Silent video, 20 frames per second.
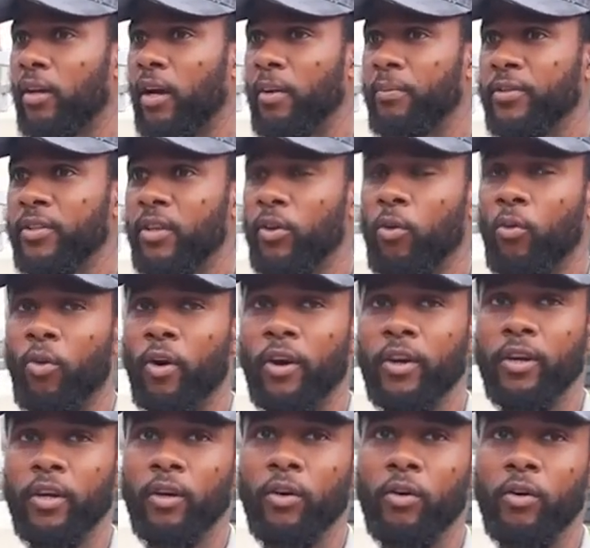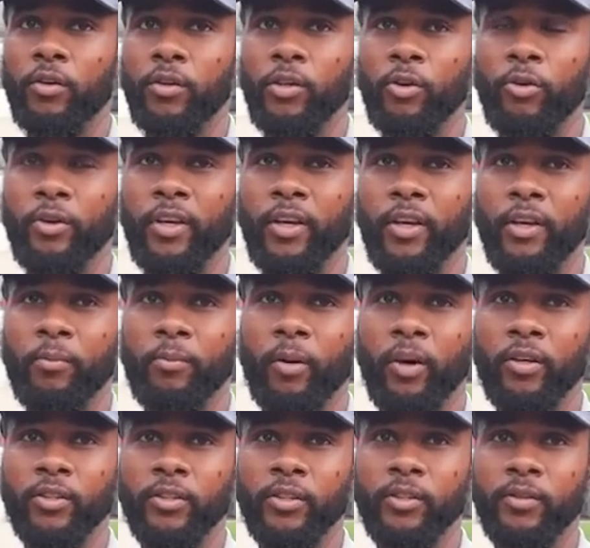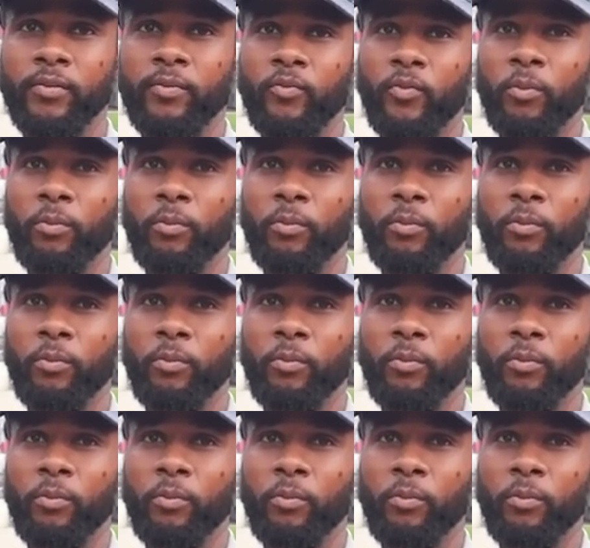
I'm still working on doing it in person,